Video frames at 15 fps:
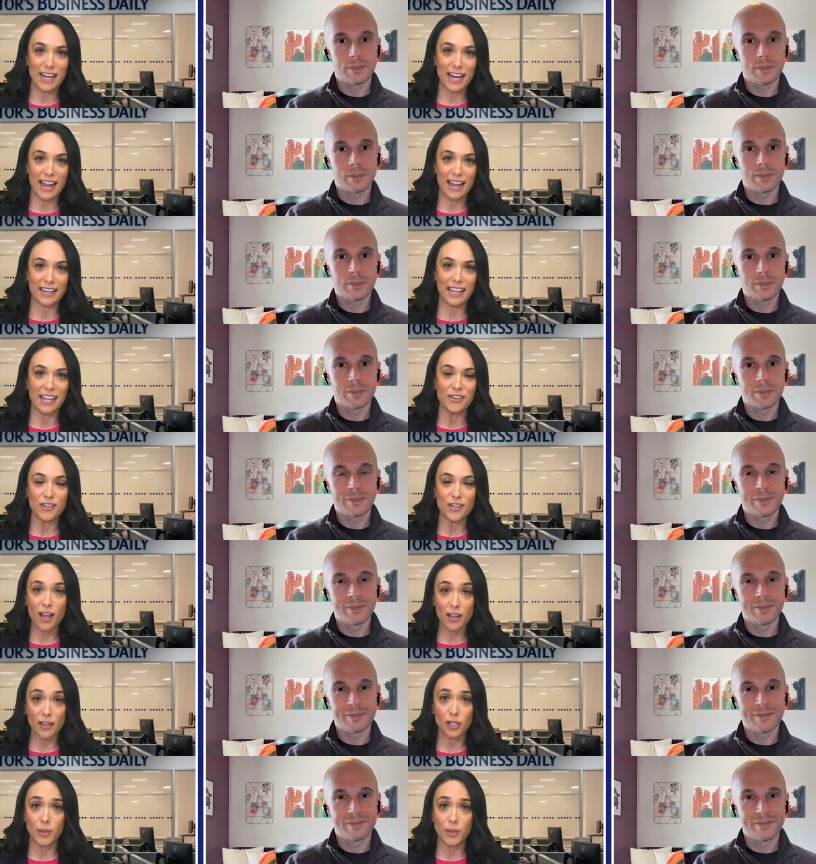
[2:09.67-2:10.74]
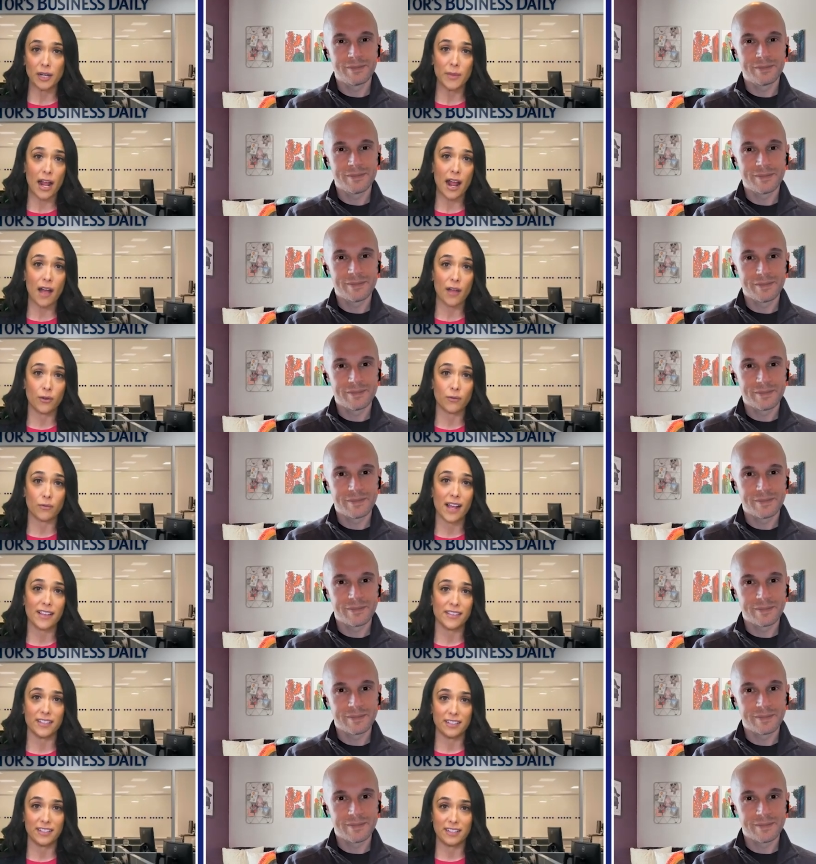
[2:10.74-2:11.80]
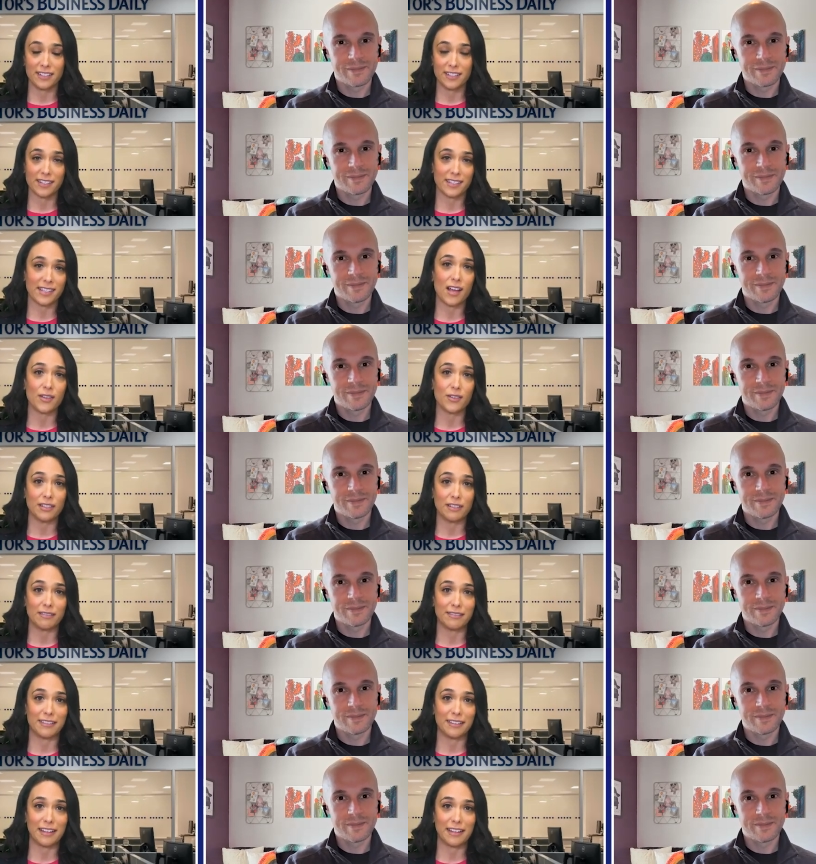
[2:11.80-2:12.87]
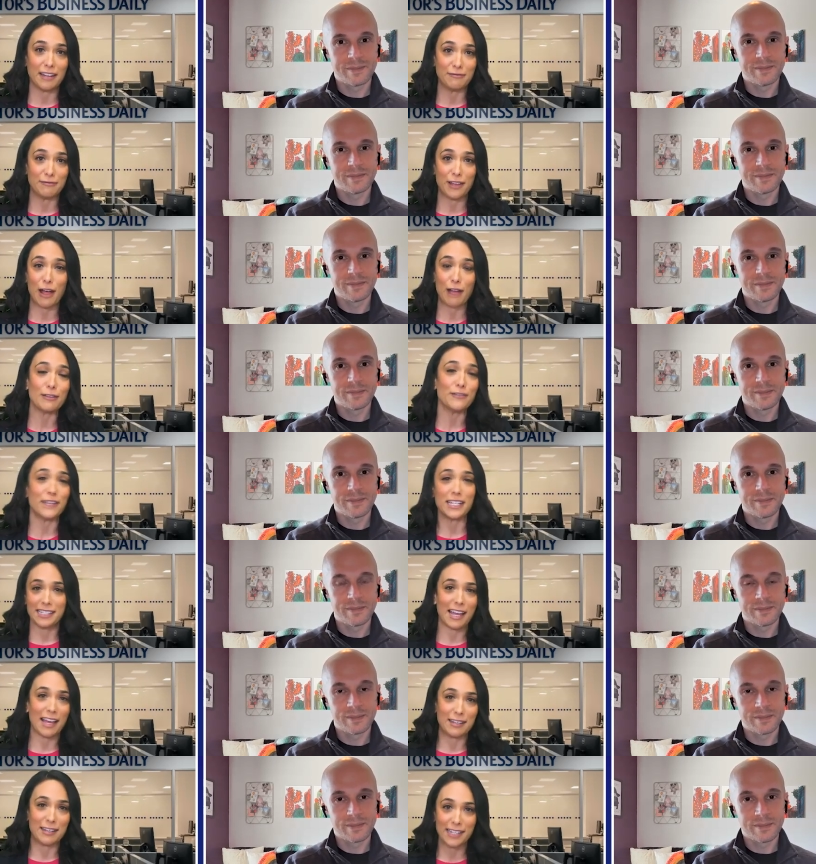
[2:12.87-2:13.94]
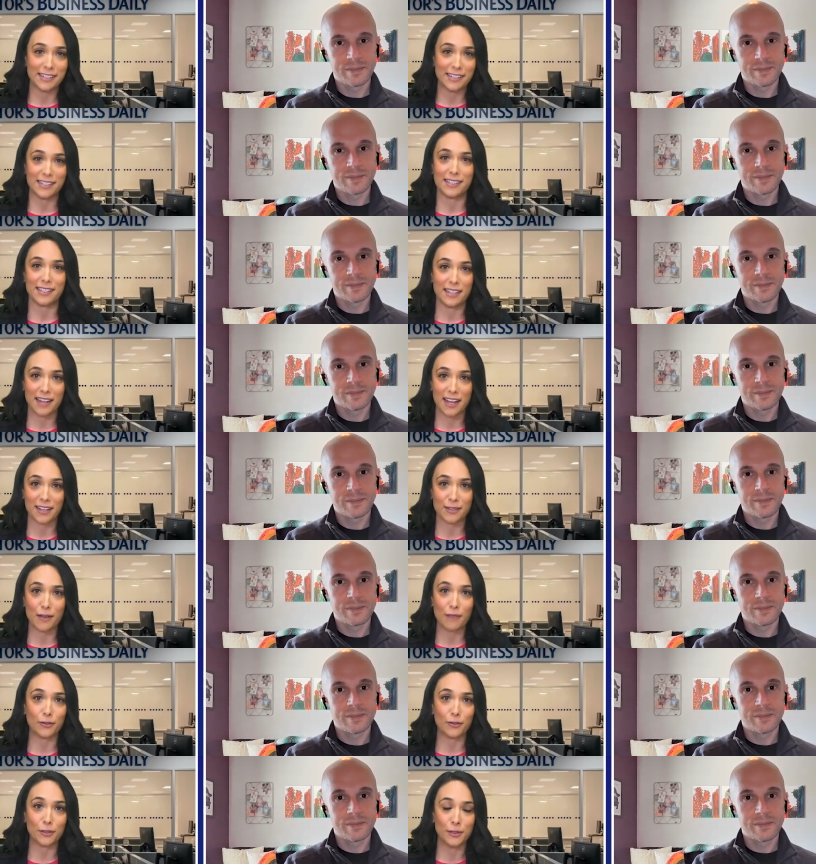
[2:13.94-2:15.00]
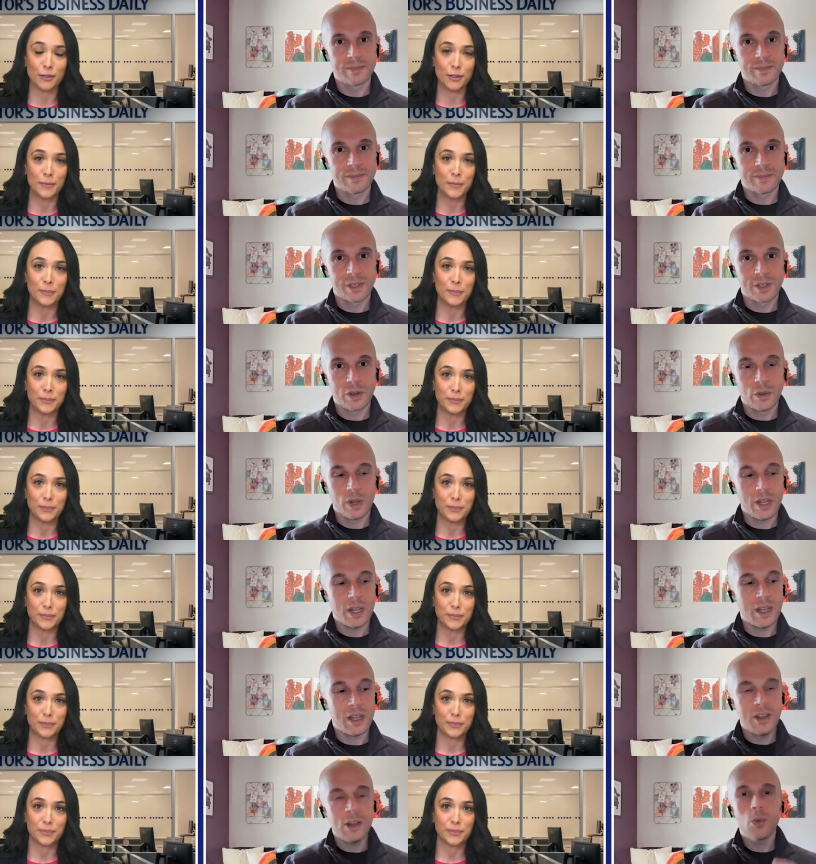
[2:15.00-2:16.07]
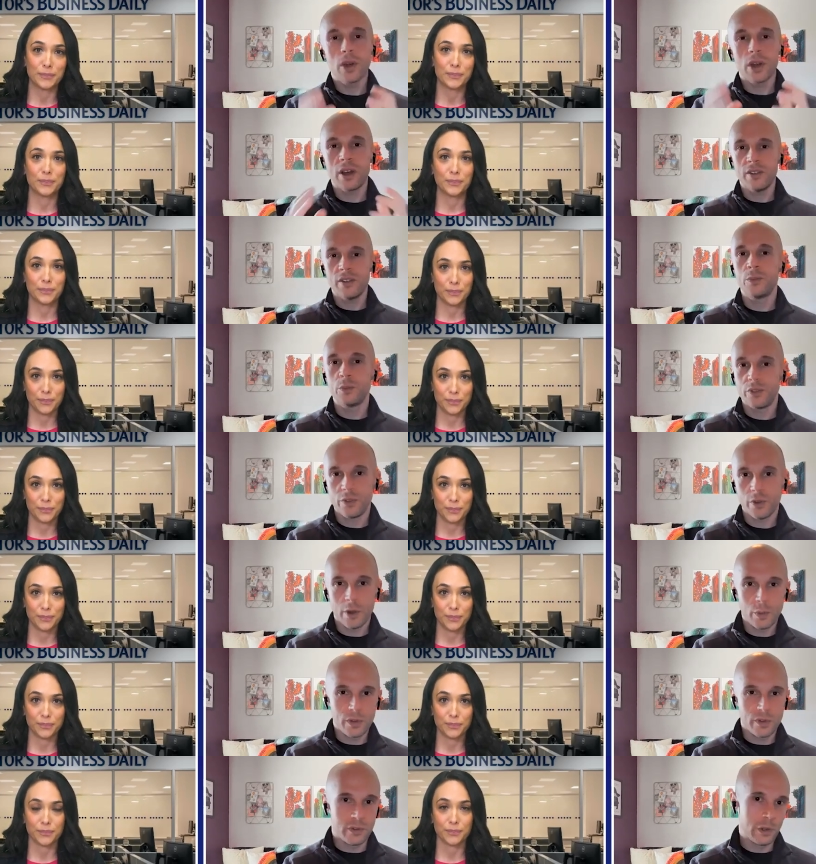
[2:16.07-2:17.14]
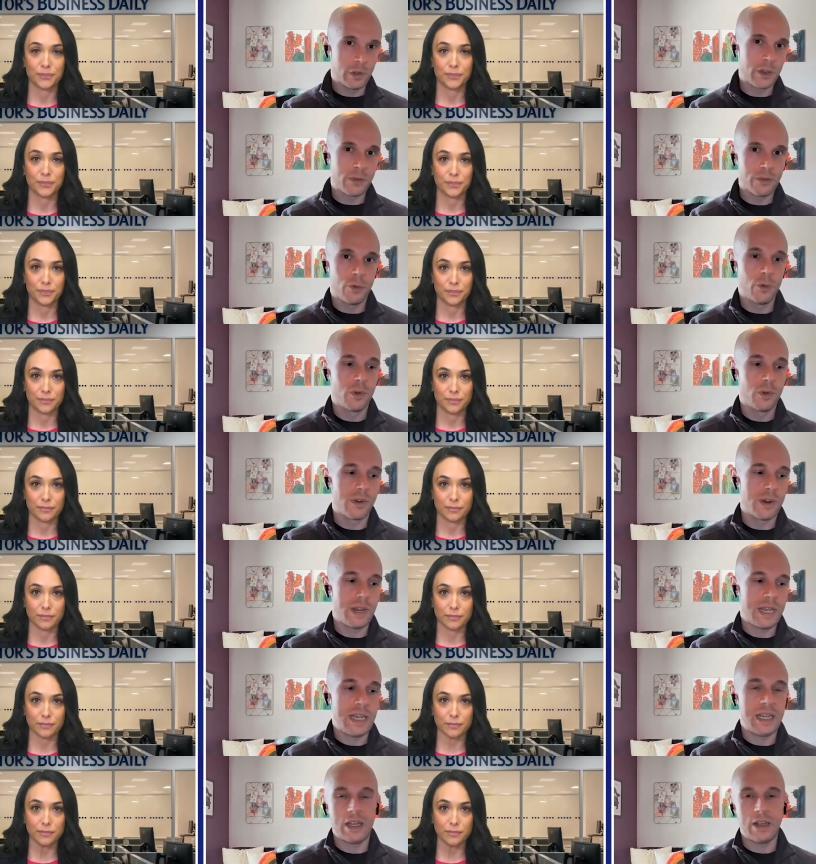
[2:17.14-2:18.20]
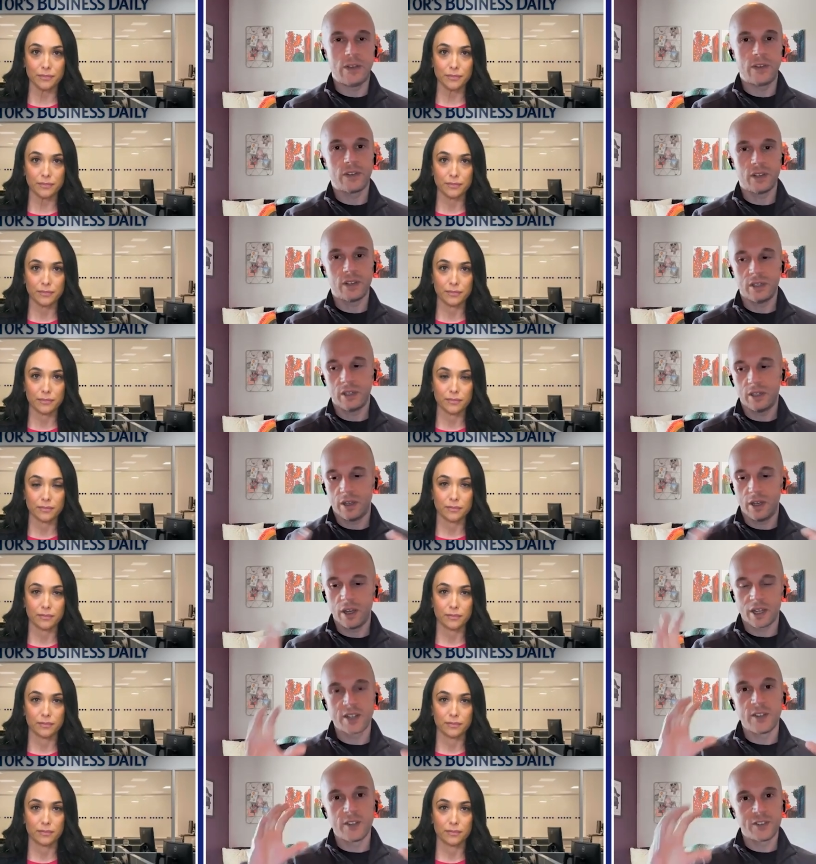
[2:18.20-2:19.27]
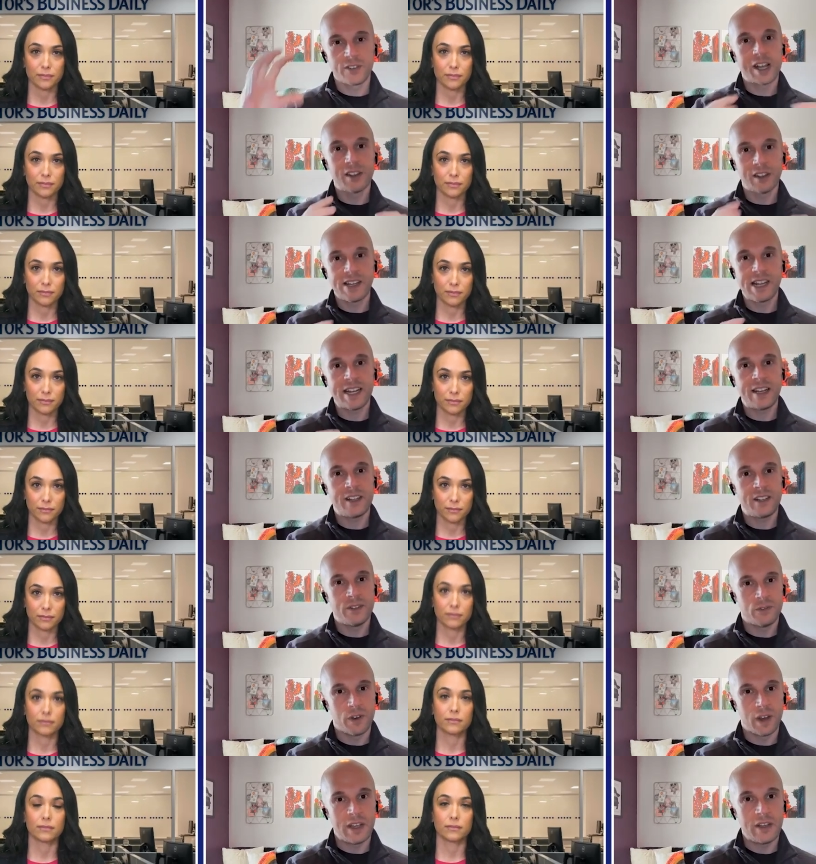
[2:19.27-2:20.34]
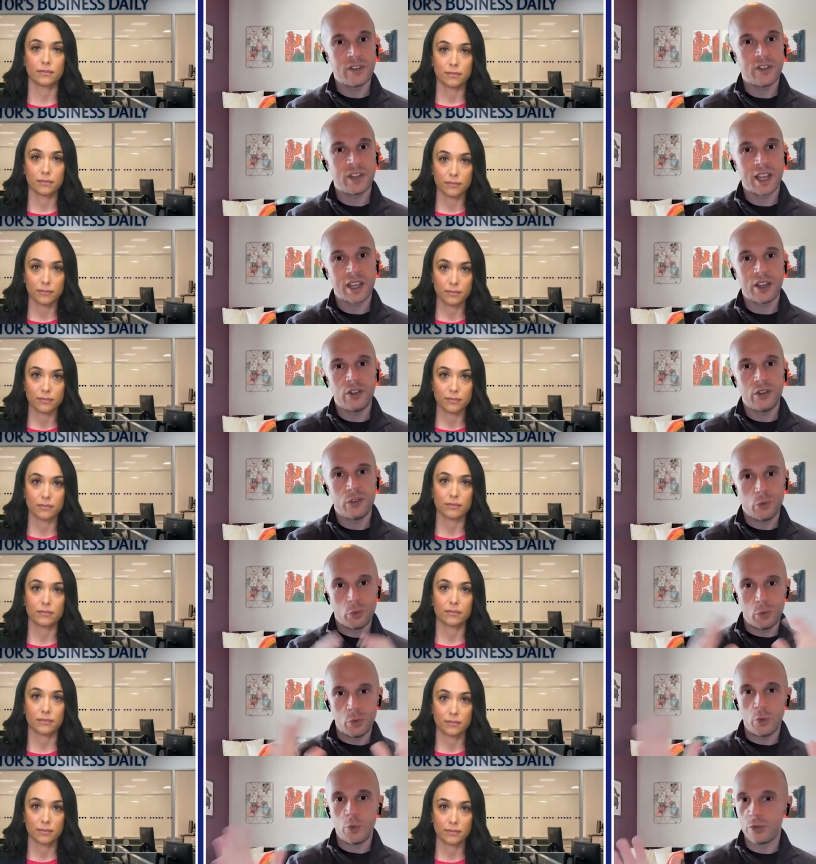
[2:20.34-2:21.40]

Speaker 1: And can you talk a little bit about how the Ryzen six thousand kind of elevates that and takes it to the next level?
Speaker 2: I, I think what customers are always looking for is uh, a consolidated device that can do